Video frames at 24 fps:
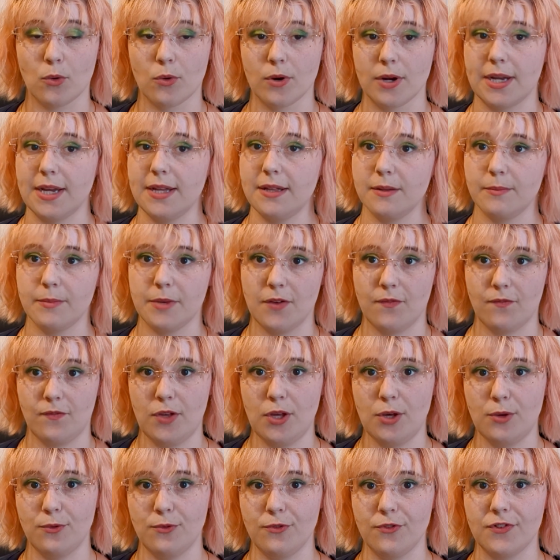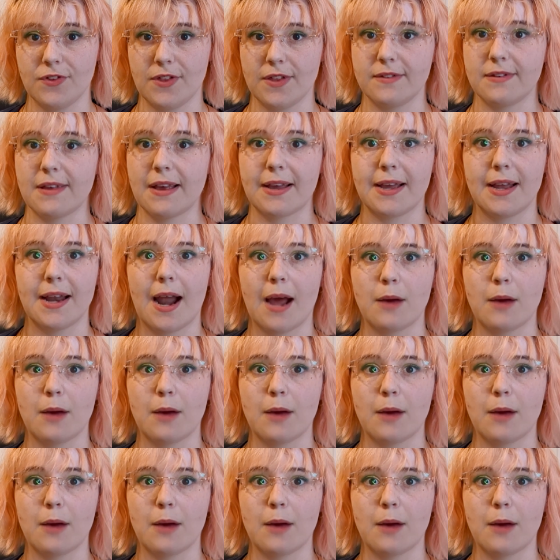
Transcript: or get them confused the second